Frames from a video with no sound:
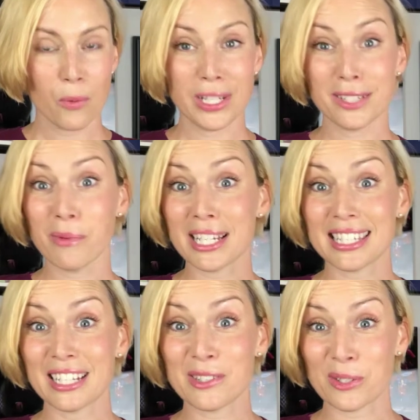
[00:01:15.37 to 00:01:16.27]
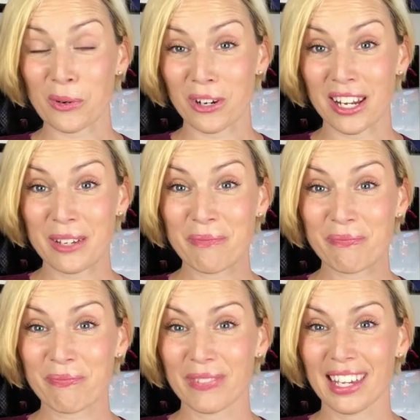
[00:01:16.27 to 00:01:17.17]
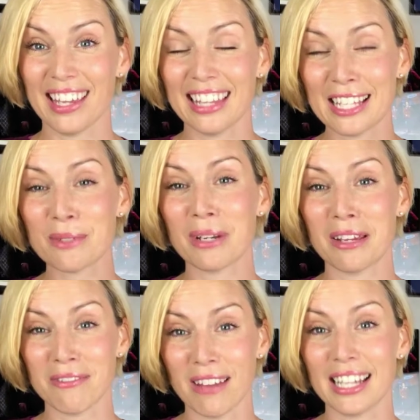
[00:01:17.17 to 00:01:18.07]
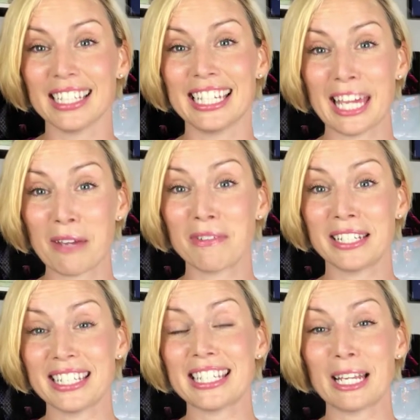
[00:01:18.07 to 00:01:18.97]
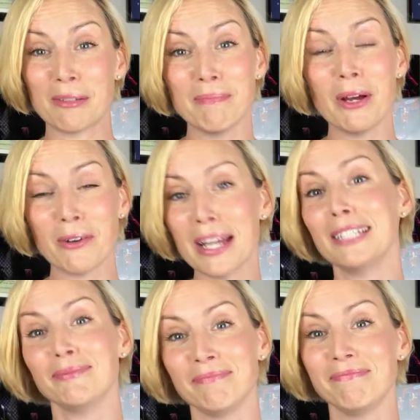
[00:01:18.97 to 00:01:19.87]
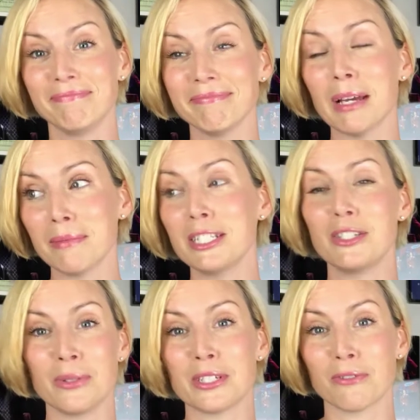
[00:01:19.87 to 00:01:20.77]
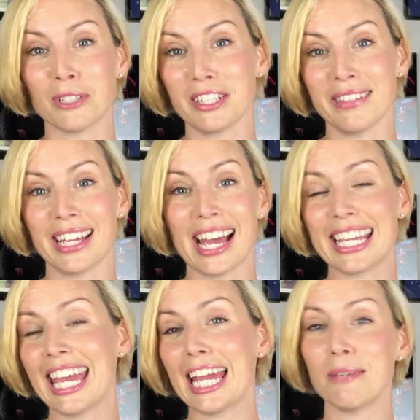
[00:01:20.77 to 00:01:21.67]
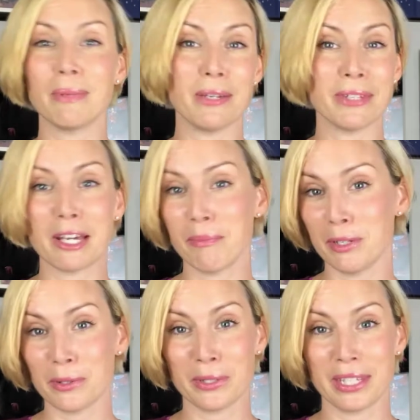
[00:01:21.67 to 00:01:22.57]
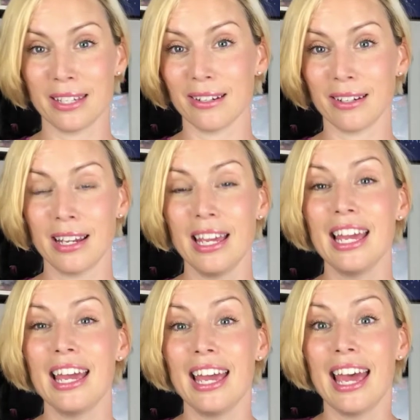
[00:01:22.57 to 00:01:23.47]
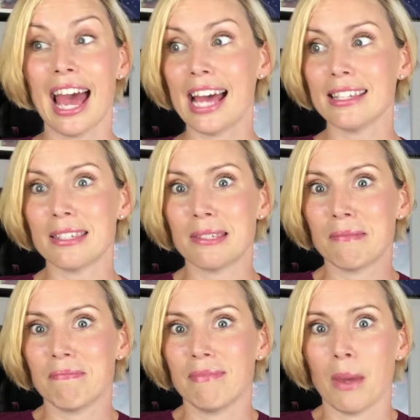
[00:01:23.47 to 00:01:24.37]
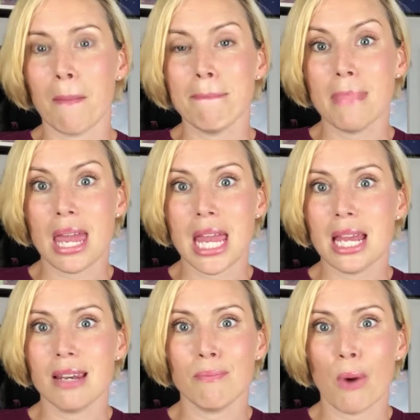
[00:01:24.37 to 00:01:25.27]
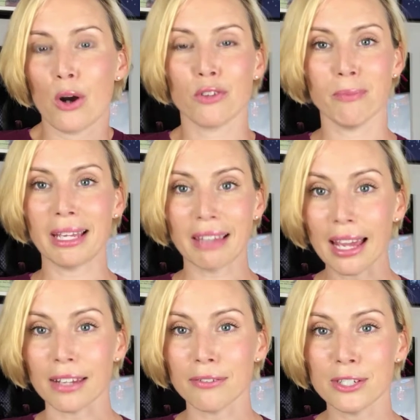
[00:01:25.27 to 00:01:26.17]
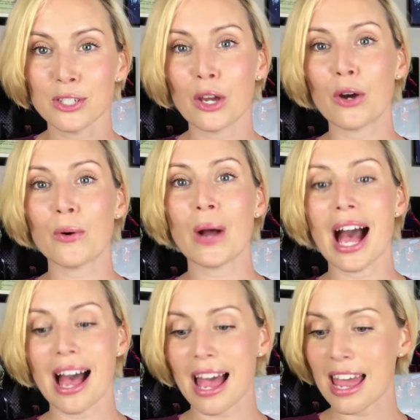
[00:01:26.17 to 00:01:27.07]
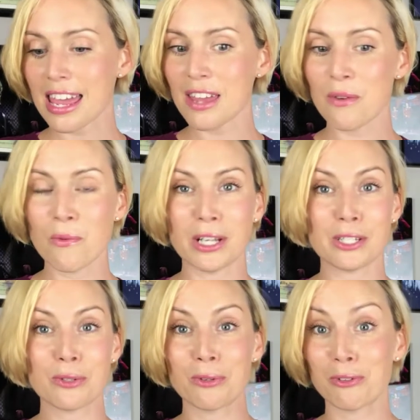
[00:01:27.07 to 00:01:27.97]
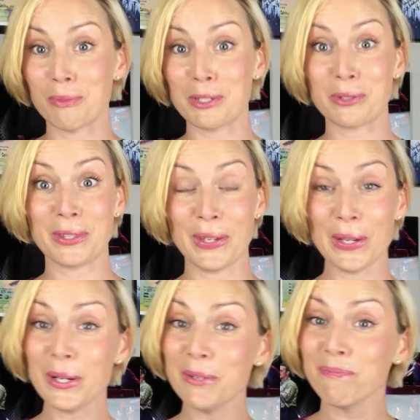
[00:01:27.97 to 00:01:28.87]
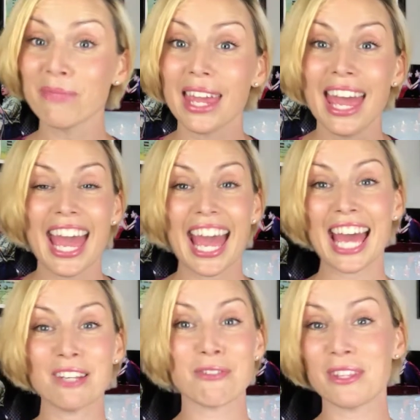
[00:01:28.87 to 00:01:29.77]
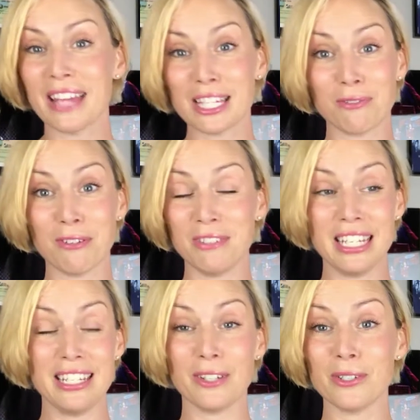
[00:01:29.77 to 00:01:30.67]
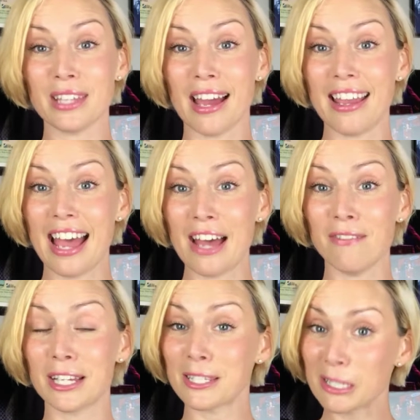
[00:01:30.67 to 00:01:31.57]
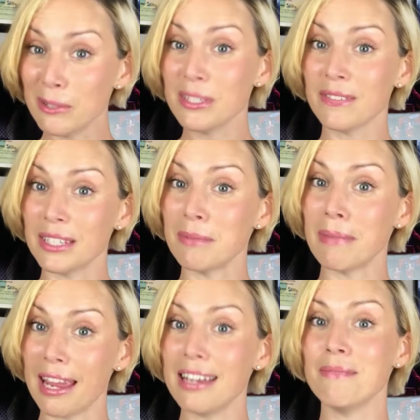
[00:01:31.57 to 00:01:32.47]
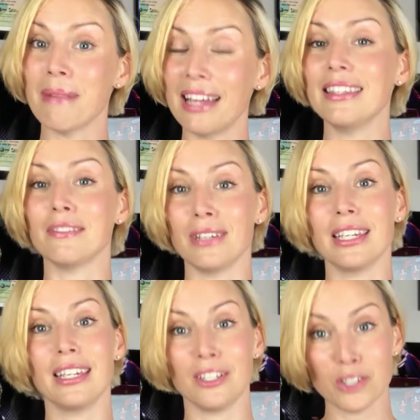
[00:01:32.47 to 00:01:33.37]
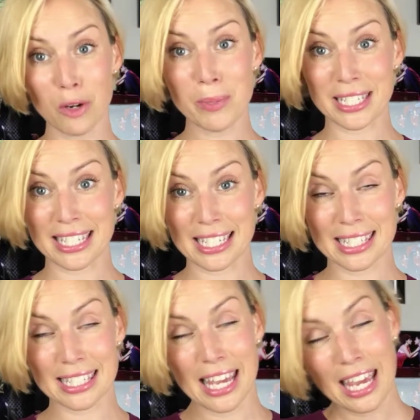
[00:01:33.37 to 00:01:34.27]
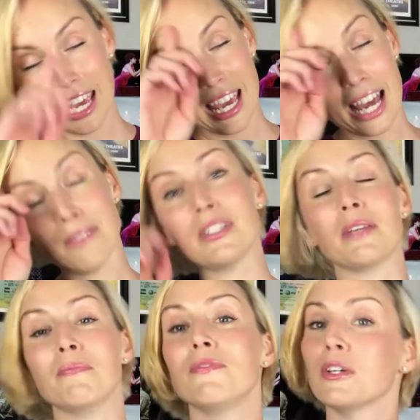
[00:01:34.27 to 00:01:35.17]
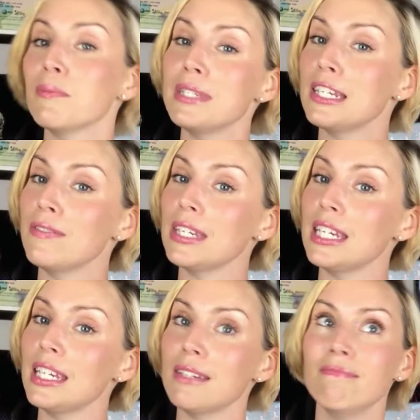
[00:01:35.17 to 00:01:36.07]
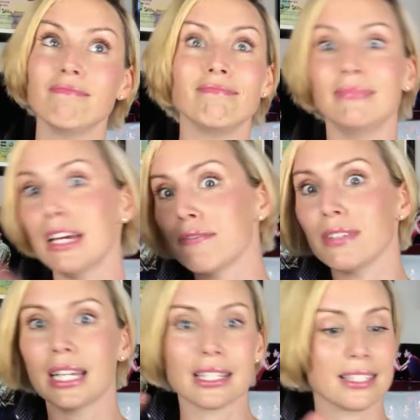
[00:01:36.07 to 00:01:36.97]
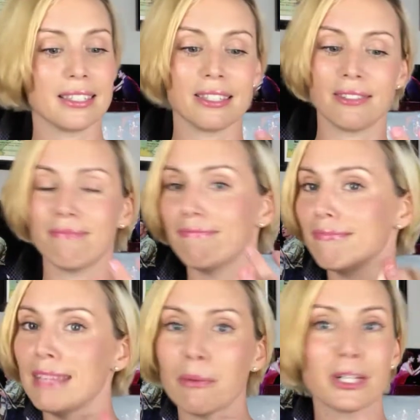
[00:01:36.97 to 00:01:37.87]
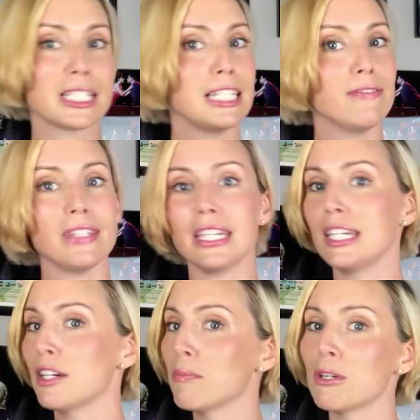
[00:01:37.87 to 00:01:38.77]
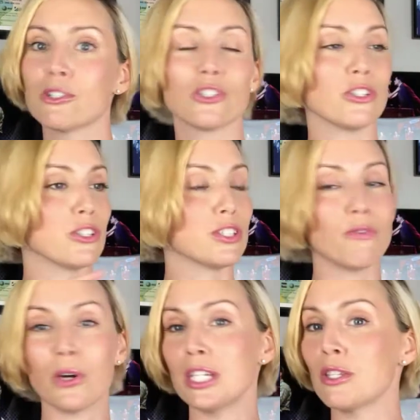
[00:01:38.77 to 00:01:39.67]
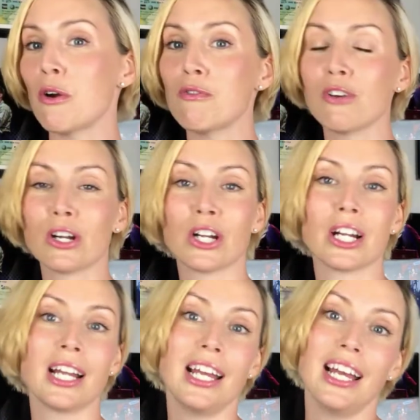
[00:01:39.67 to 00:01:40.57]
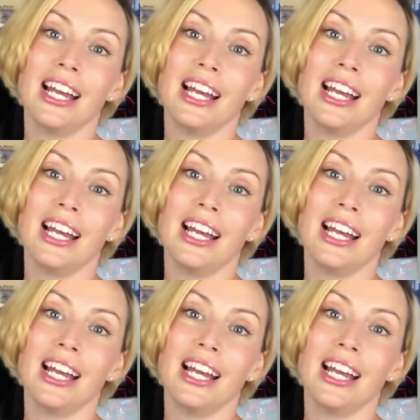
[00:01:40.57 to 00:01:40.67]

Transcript: we did West Side Story. And that's when I finally gave in and said, all right, I'm gonna do this for a living. I can't be without musical theater as a main part of my life. So I went to school for musical theater, and for the last 15 years, I have exclusively made my living in show business. I've done film, TV, Netflix, network TV, commercials, voiceover.